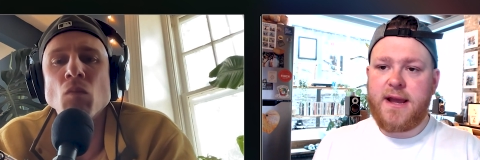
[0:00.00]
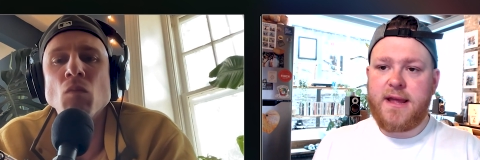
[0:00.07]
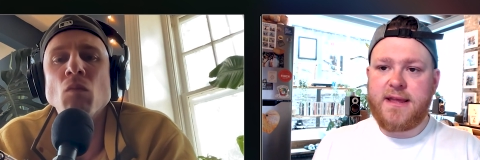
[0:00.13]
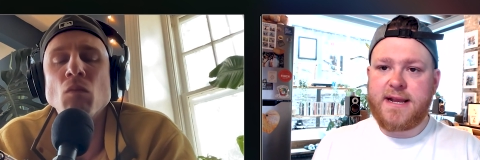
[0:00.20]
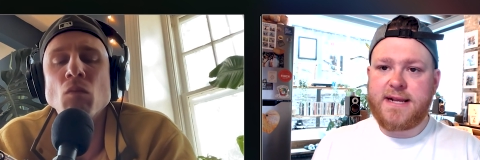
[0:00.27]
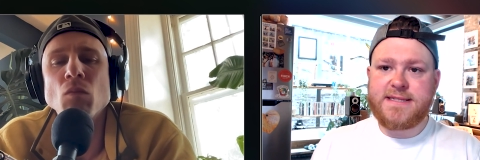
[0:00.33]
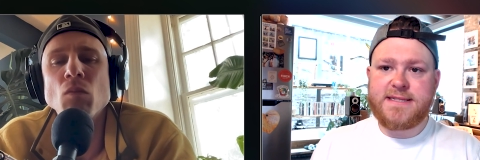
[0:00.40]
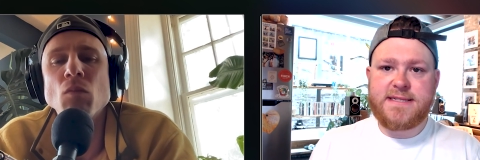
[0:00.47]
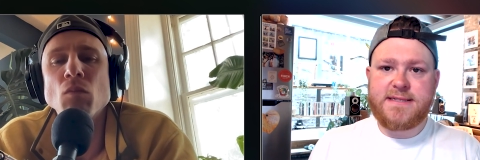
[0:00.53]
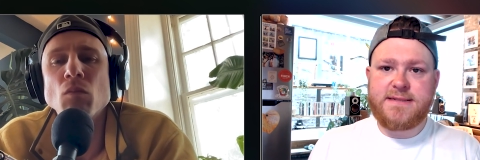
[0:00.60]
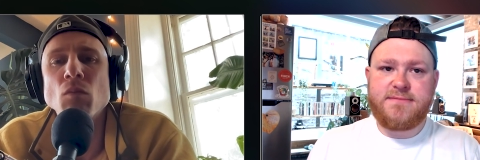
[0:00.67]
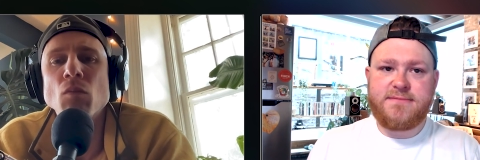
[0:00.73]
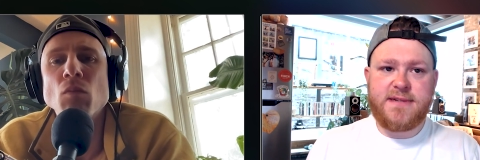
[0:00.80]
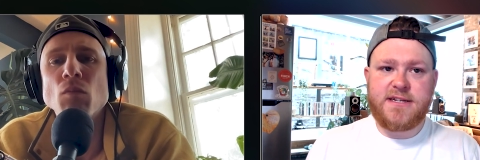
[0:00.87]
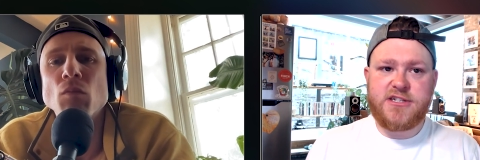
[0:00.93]
Speaker 1: I think
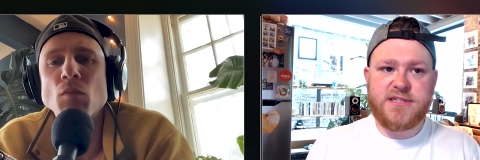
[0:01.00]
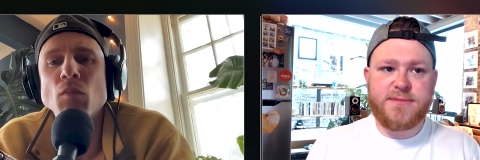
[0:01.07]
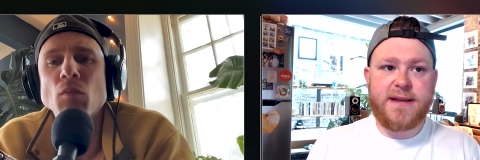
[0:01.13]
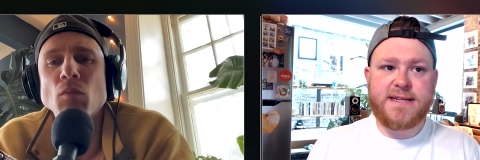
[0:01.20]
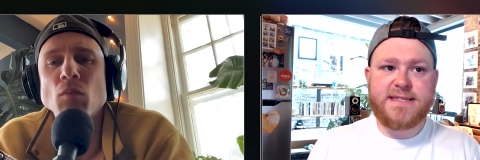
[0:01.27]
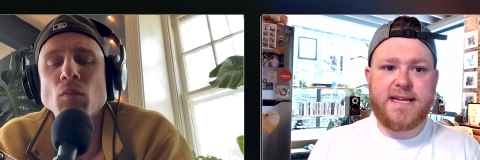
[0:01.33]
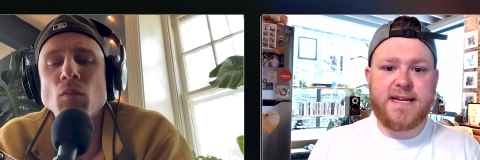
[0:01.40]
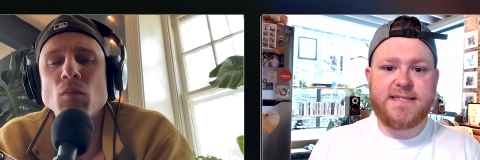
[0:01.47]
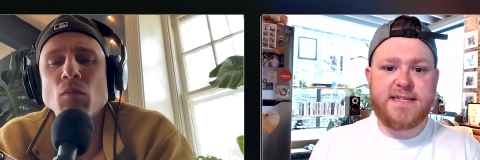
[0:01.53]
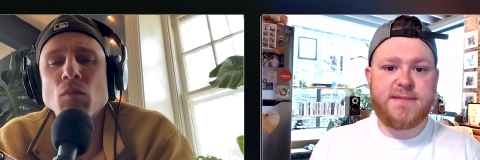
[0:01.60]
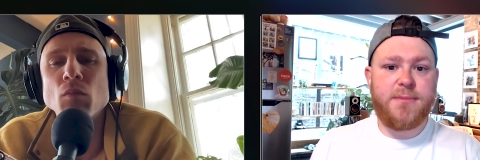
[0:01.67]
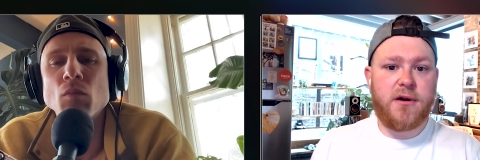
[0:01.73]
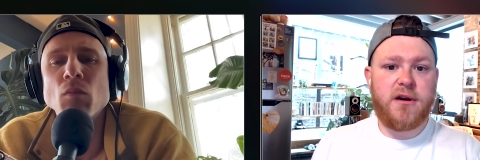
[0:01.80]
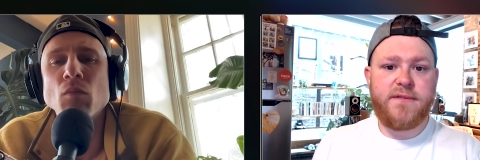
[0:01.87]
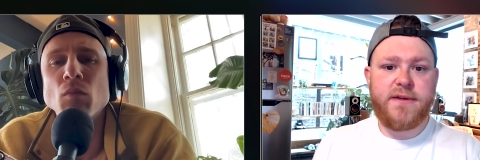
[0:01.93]
it's it just makes sense.
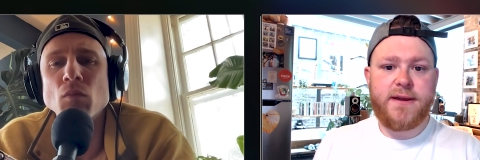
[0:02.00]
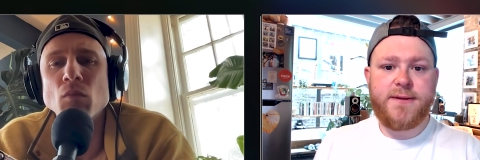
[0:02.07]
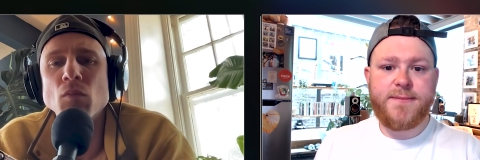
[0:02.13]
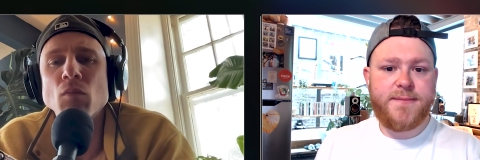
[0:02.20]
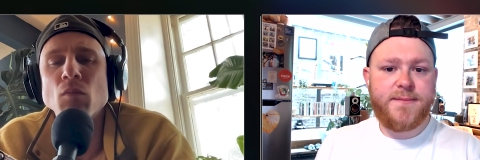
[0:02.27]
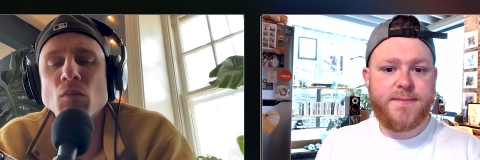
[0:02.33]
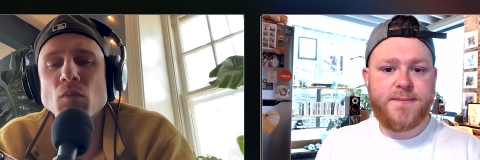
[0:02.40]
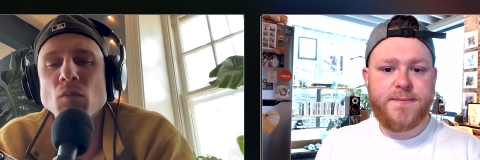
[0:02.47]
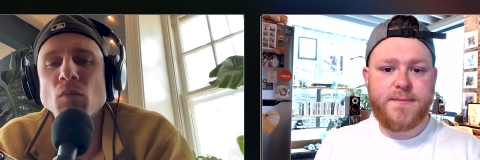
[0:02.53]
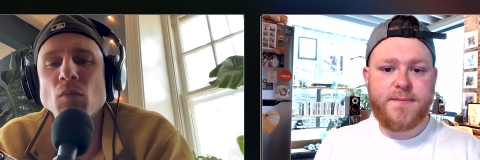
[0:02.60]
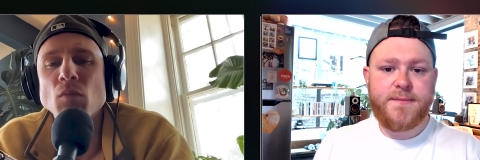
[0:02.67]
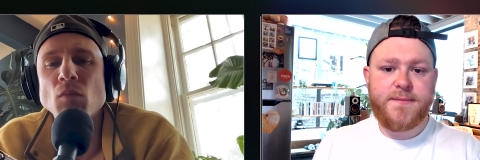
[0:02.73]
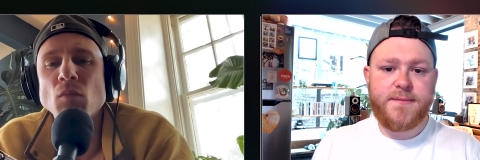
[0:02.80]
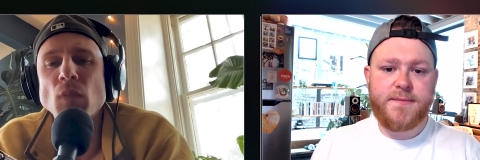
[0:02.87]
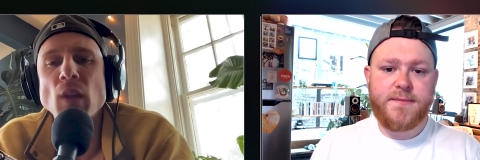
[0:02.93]
It's part of it.
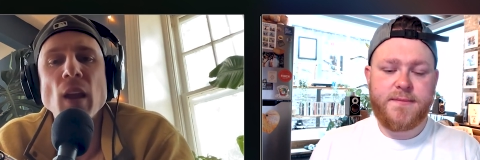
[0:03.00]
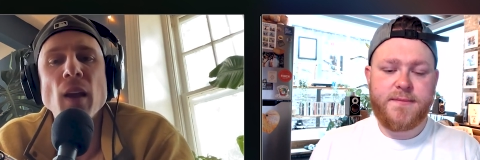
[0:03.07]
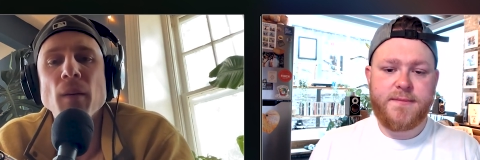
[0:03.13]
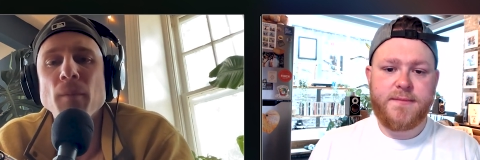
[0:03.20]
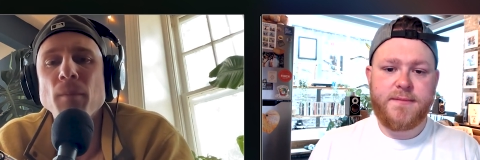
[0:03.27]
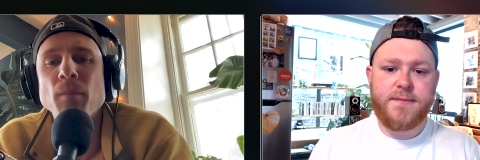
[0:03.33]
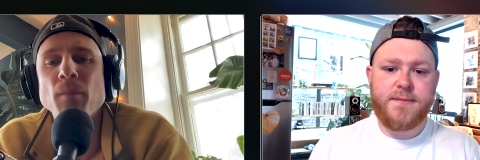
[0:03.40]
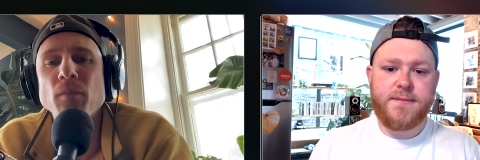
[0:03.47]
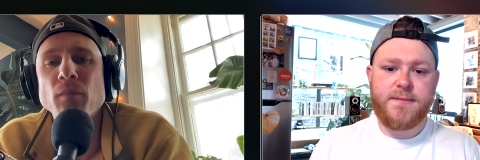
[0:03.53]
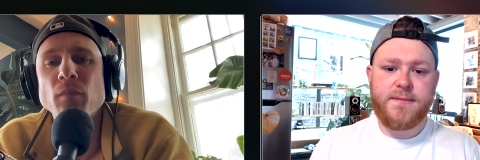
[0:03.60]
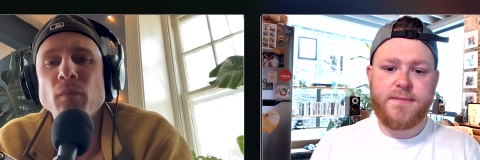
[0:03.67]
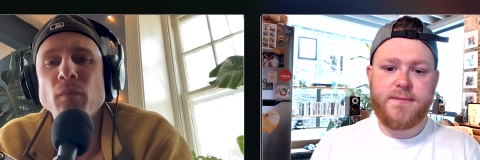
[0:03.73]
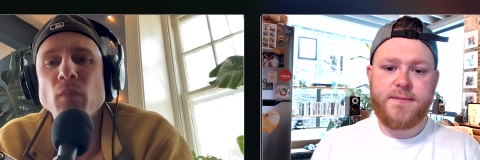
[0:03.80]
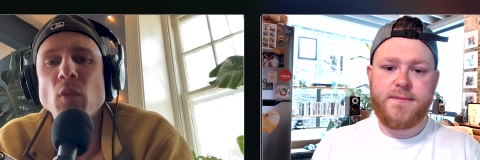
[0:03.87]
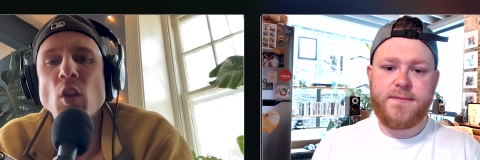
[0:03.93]
Speaker 2: Yeah.
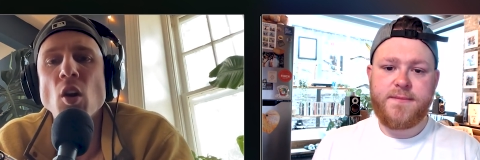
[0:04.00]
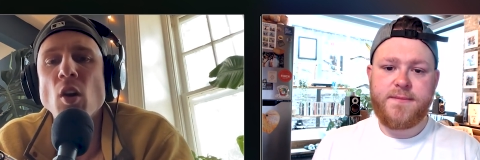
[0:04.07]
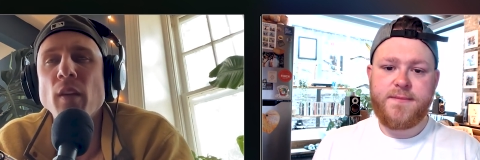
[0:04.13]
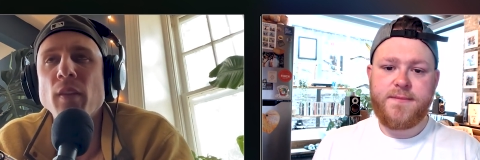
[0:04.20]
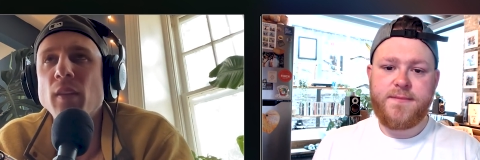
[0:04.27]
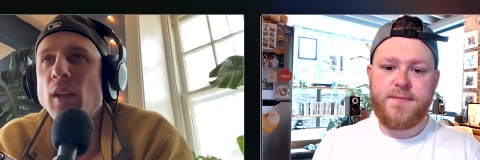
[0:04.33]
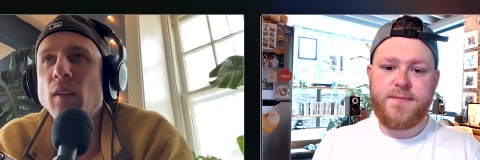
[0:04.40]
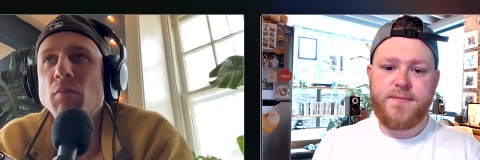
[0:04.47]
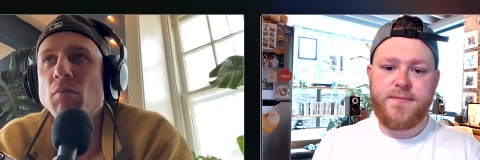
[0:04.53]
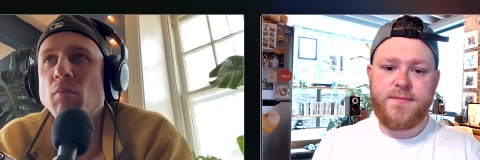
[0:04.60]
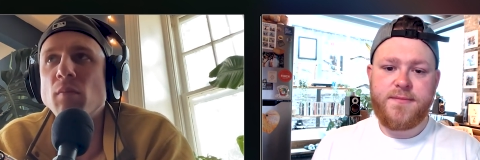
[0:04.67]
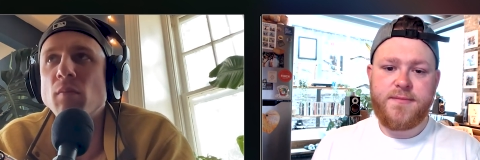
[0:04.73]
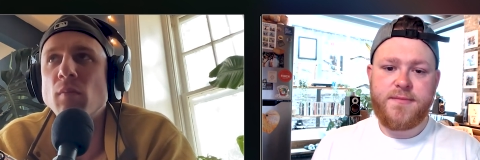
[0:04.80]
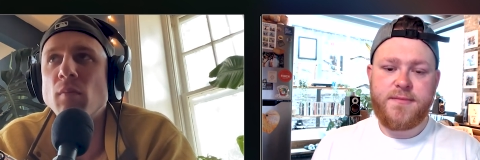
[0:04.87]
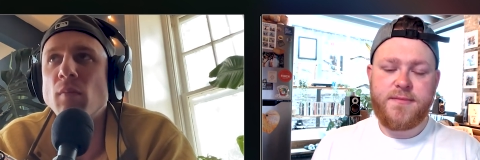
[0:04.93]
No, I think
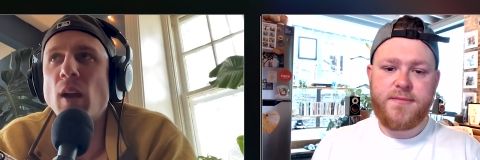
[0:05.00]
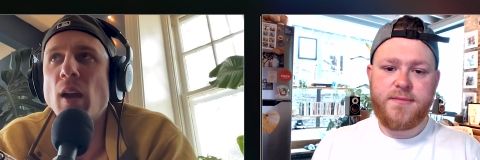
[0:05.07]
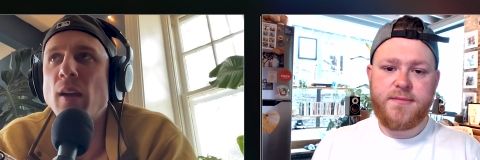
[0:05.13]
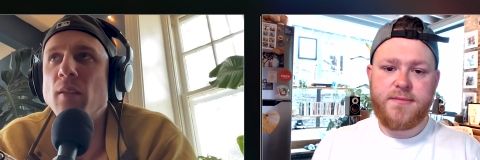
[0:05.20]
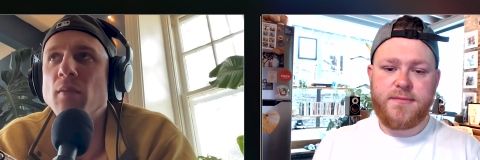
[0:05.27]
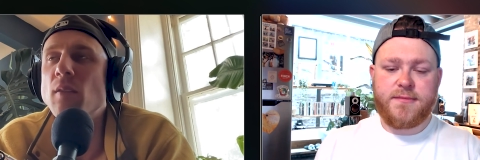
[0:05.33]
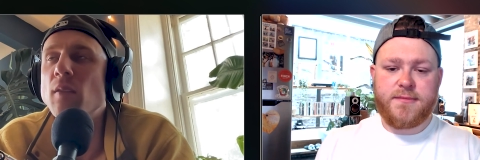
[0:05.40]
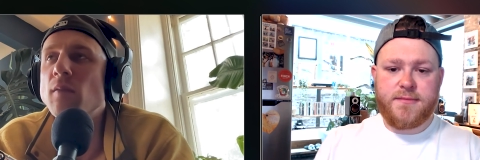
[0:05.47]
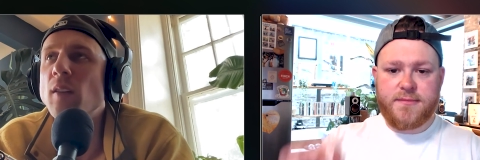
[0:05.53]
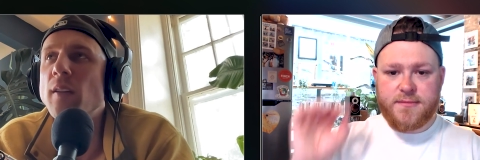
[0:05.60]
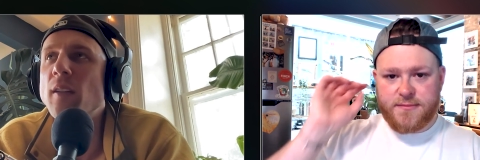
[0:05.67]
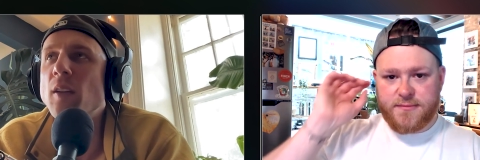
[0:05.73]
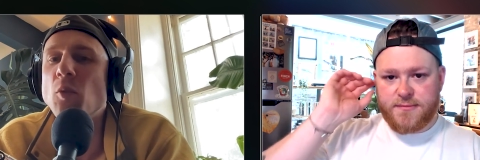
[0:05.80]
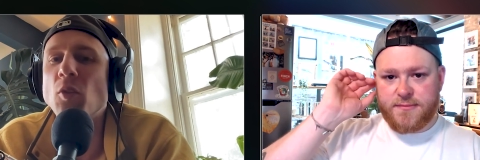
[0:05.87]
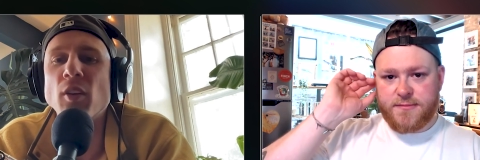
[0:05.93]
I I
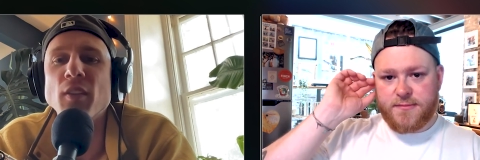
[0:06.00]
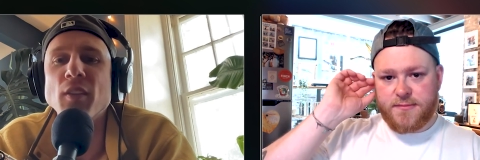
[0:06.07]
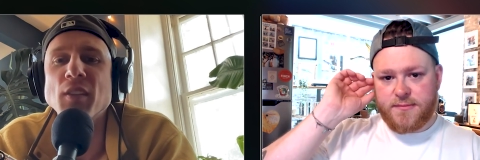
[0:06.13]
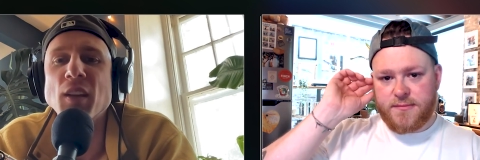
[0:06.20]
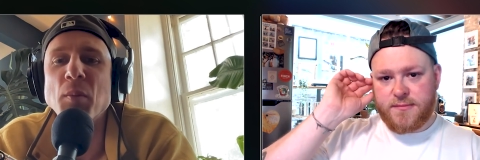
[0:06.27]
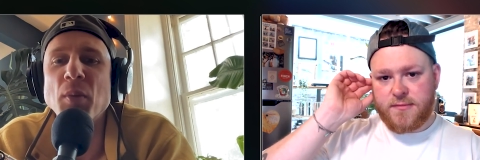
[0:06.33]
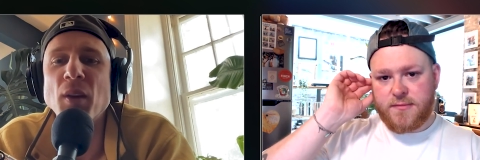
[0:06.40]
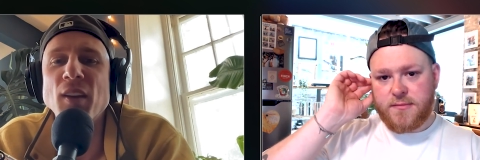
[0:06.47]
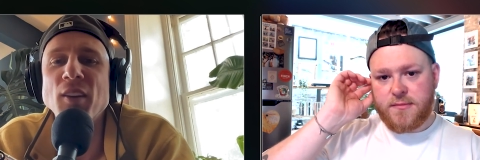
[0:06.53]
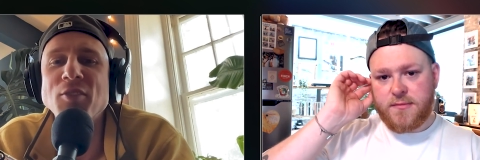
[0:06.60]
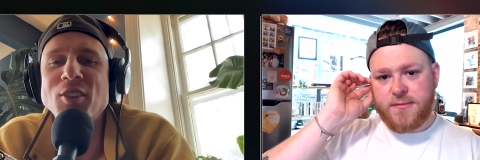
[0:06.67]
think we're on the same page.